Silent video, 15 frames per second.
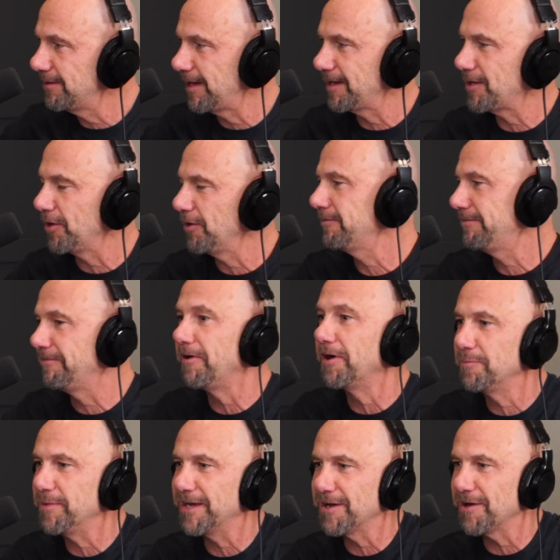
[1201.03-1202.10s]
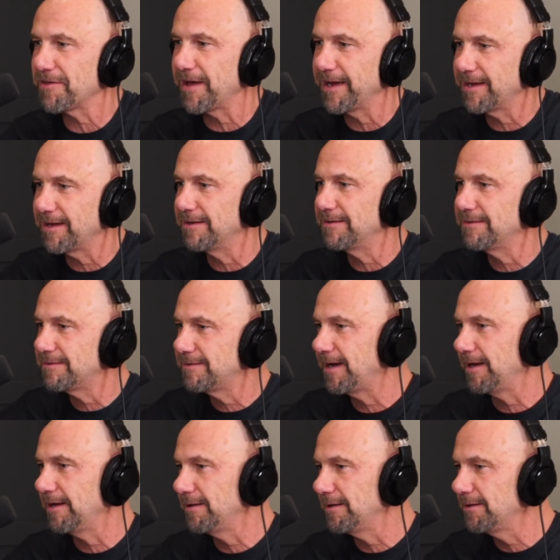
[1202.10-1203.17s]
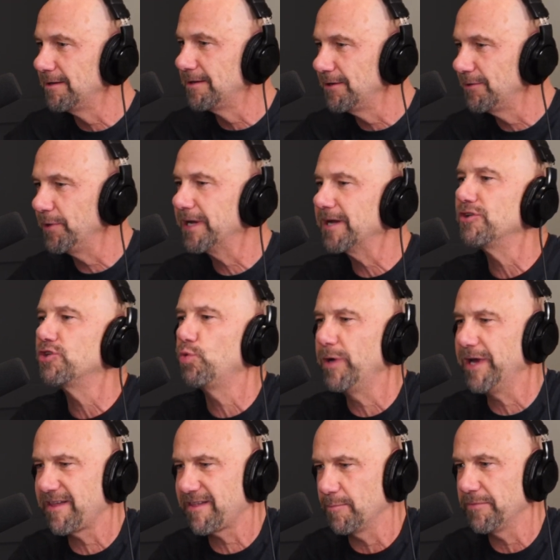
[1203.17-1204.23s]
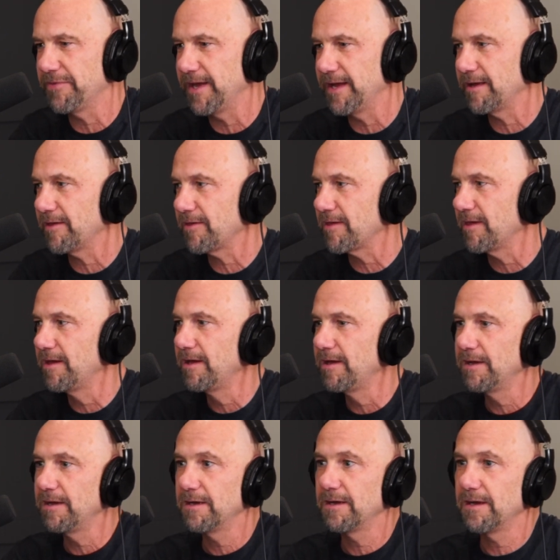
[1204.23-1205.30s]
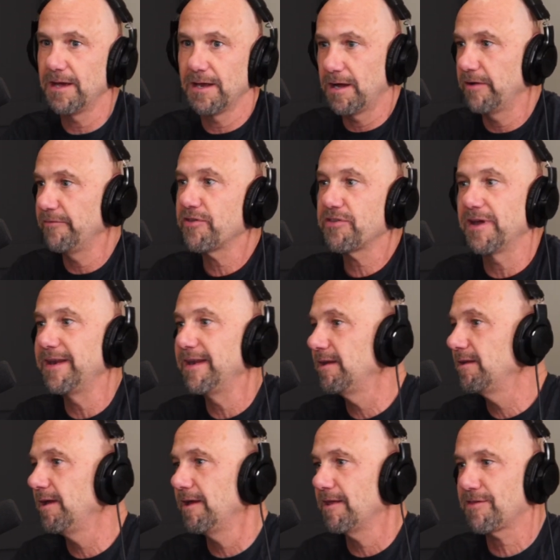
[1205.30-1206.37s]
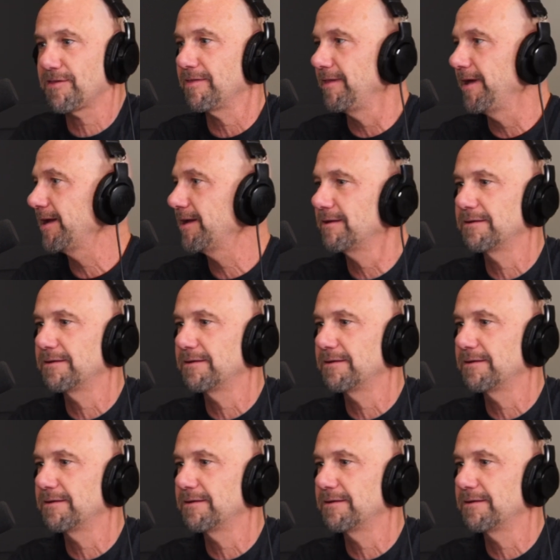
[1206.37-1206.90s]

I call it fun because I can tell we can tweak some things, and all of a sudden it's like